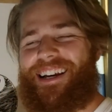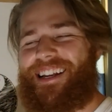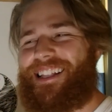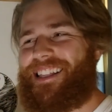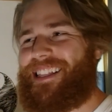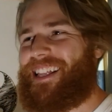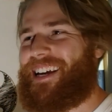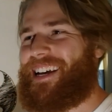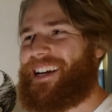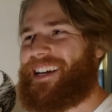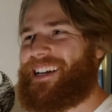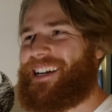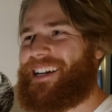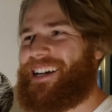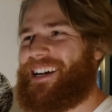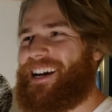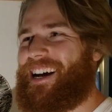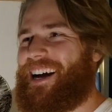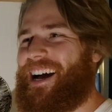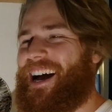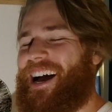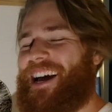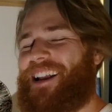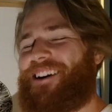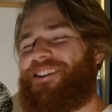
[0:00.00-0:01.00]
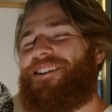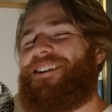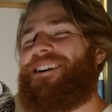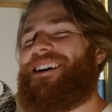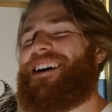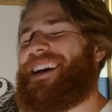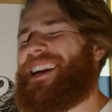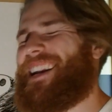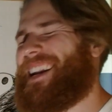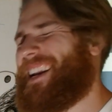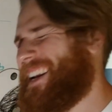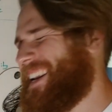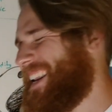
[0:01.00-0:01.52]
like I
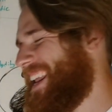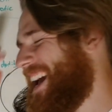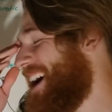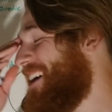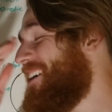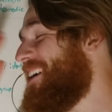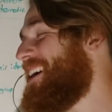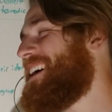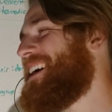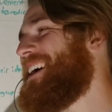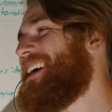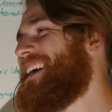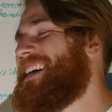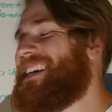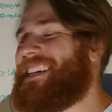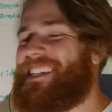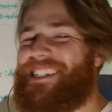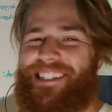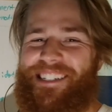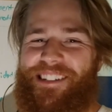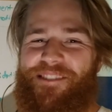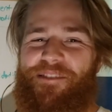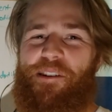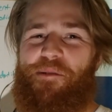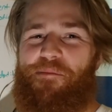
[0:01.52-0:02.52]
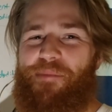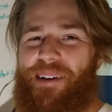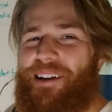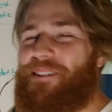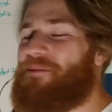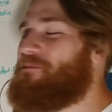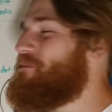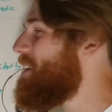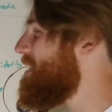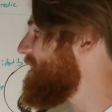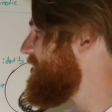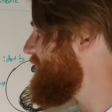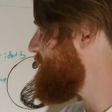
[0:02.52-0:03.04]
don't now you see what I mean
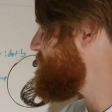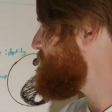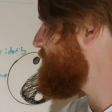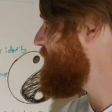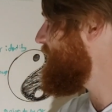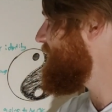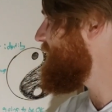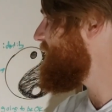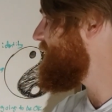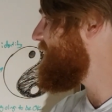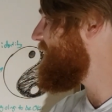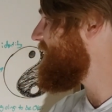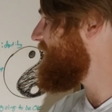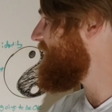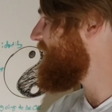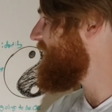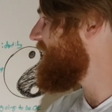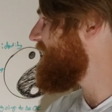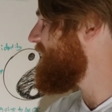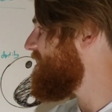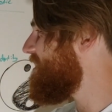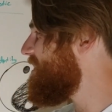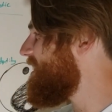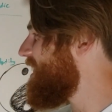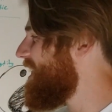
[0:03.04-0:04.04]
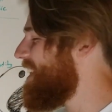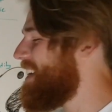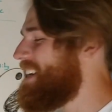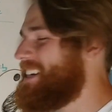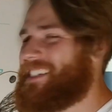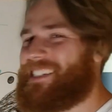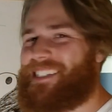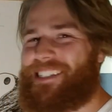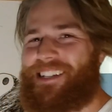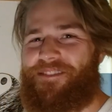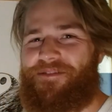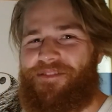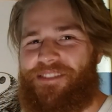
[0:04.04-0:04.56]
about like being silly and all that kind of
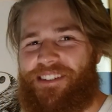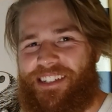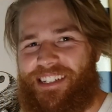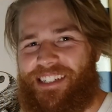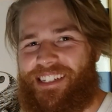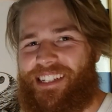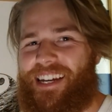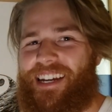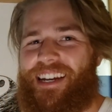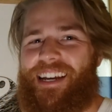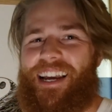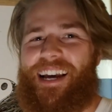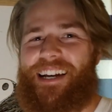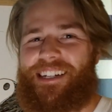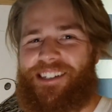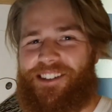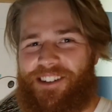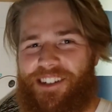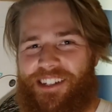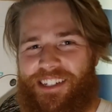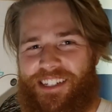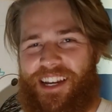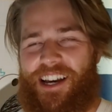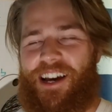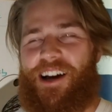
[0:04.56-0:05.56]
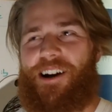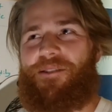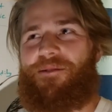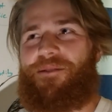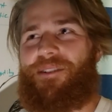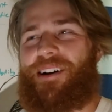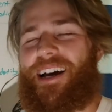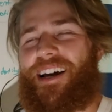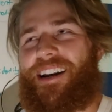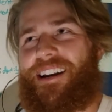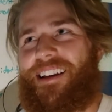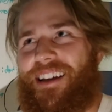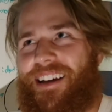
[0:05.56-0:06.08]
stuff. It's just like SJs, we're
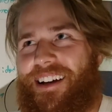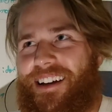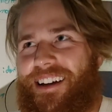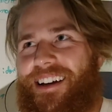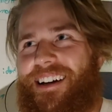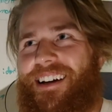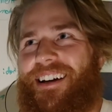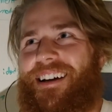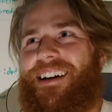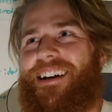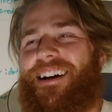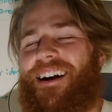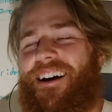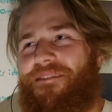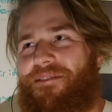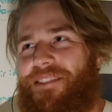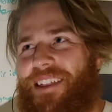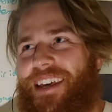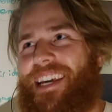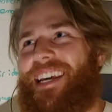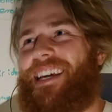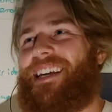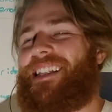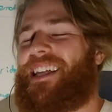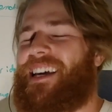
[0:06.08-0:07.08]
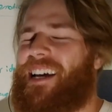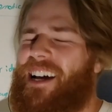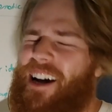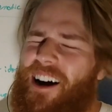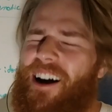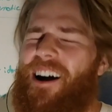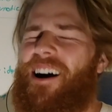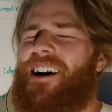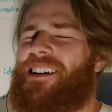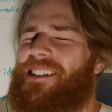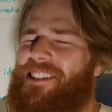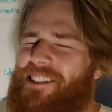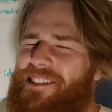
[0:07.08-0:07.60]
kind of like, I'm thinking like,
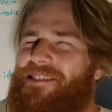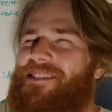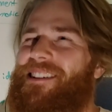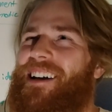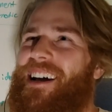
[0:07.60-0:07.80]
oh shoot,